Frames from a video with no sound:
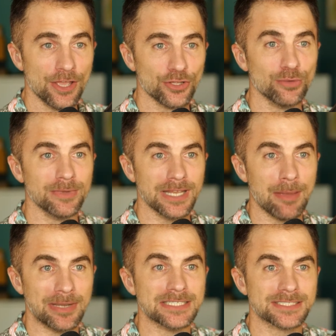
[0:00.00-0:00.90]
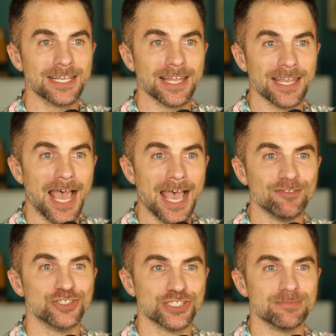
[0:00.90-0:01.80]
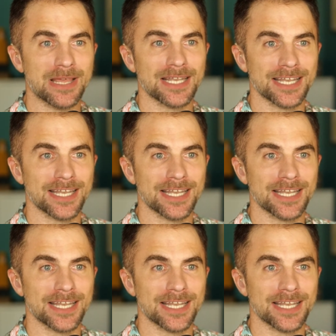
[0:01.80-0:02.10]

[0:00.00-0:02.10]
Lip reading: You mean? I mean, he's still alive. You just meant